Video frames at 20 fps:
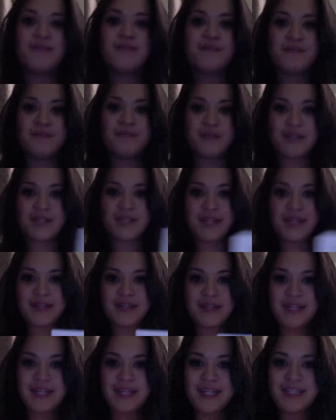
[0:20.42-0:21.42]
filling out
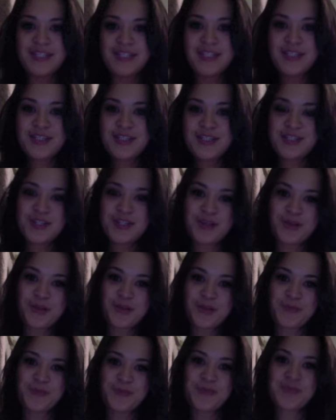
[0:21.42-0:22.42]
these.
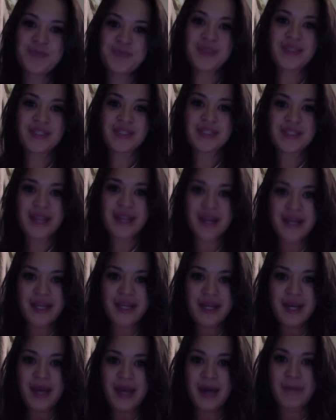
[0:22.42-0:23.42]
So
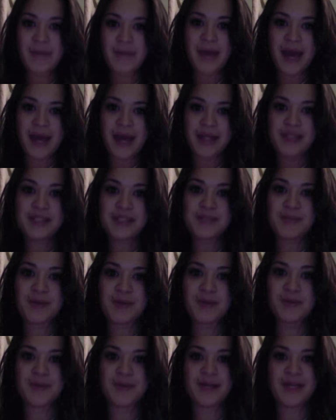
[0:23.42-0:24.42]
signing up at the spa
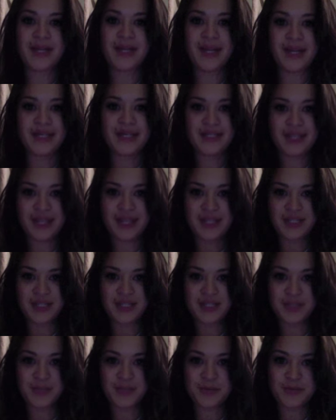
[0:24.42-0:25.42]
party as
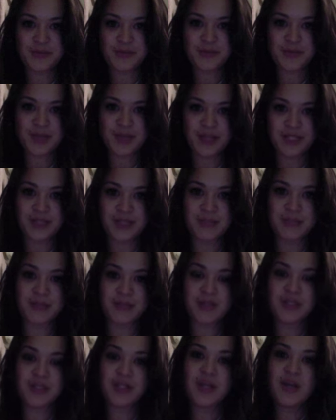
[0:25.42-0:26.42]
agents or preferred
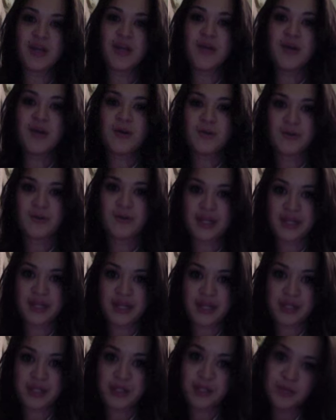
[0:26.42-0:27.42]
customers right there.
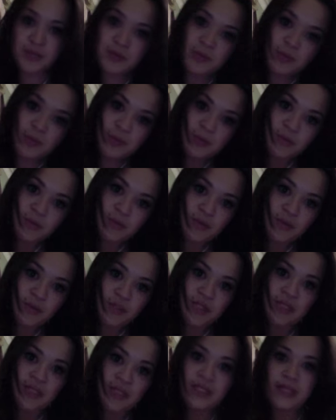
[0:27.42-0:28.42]
You don't want people
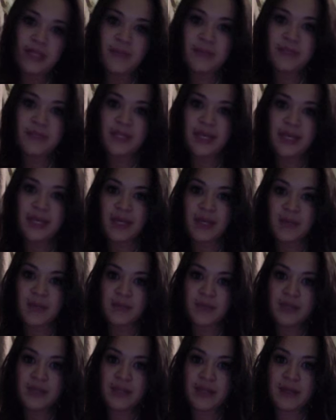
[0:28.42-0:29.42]
folding these up and taking them
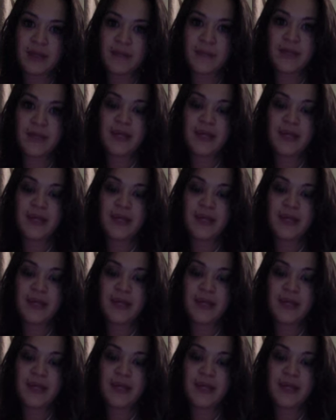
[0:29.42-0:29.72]
with them,